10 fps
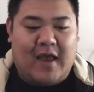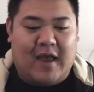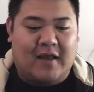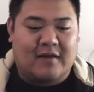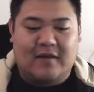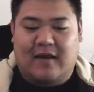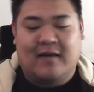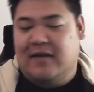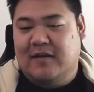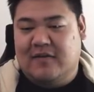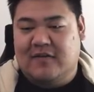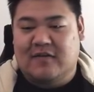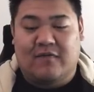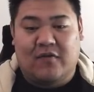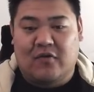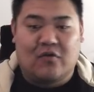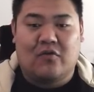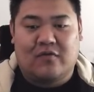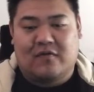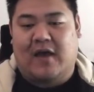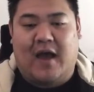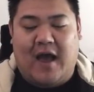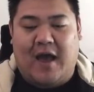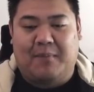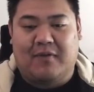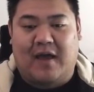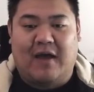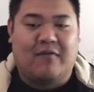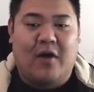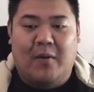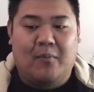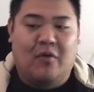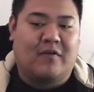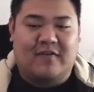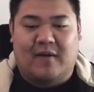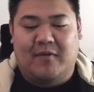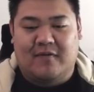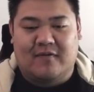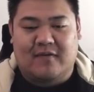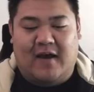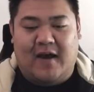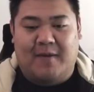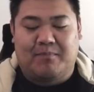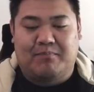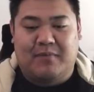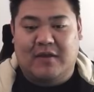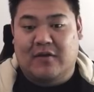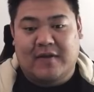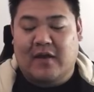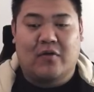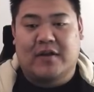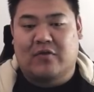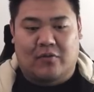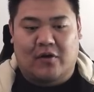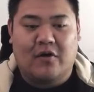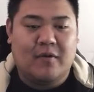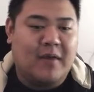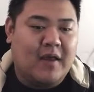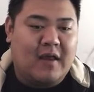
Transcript: And yeah, in addition, if you do happen to have more of these summons in your deck, or you need to recur them,